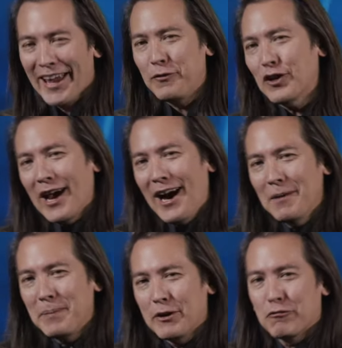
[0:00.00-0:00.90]
if you
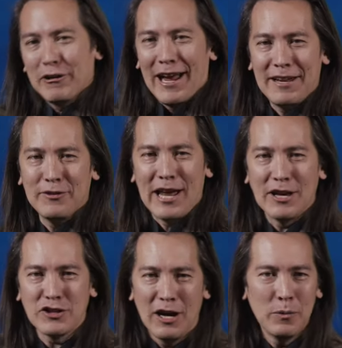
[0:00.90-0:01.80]
can't be creative and
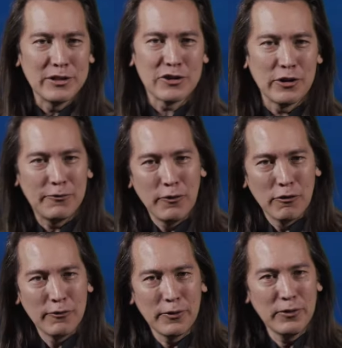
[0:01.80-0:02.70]
agile when there's only
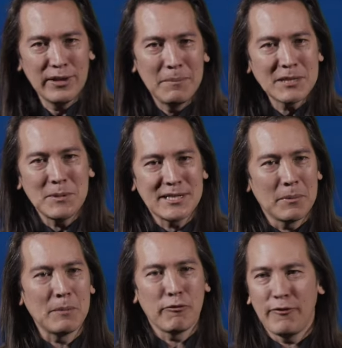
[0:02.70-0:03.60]
4 of you, there must be
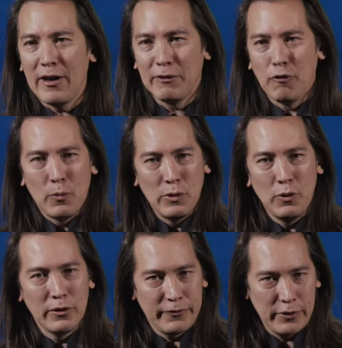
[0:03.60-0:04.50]
something profoundly wrong with all
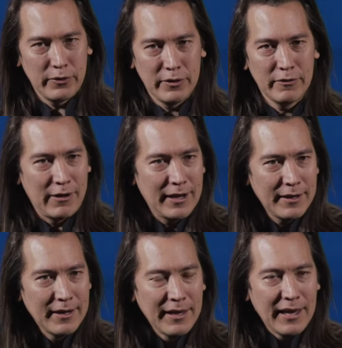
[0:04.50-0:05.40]
of you, right?
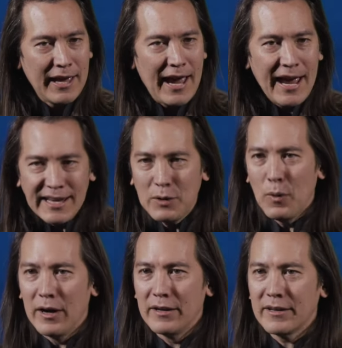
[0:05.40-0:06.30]

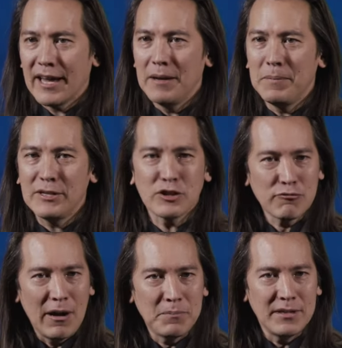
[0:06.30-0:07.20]
Anyone can be
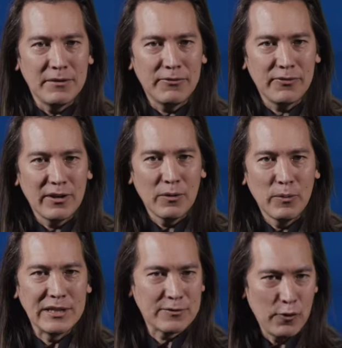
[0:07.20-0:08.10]
disruptive
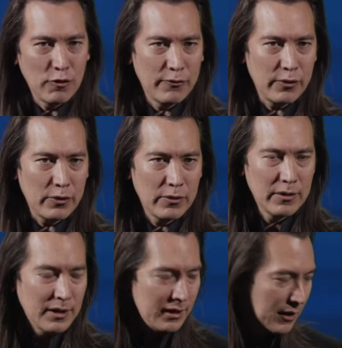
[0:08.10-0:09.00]
when there's 4 of you.
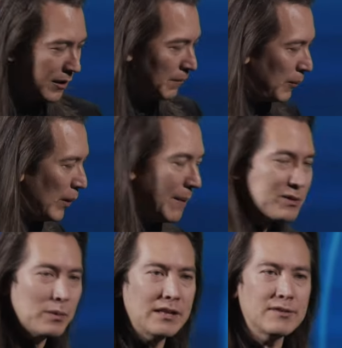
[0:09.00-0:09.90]
But what
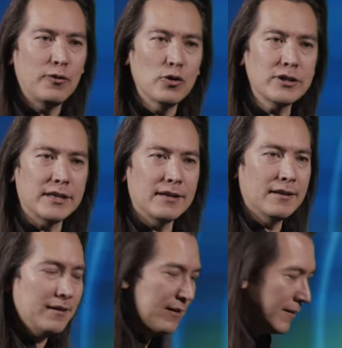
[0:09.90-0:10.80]
happens when there's 40
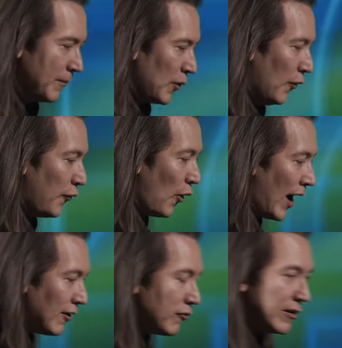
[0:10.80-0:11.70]
or
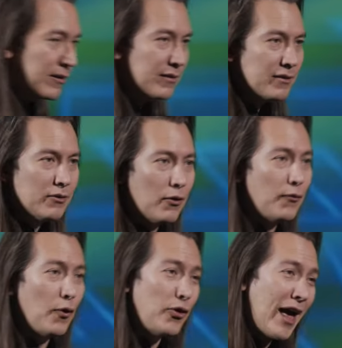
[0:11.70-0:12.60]
400 or
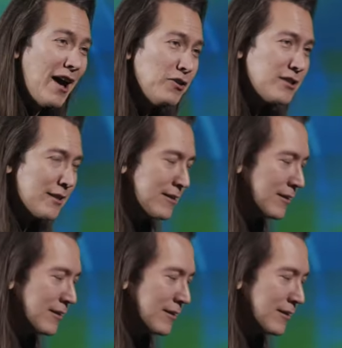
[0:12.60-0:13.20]
4,000?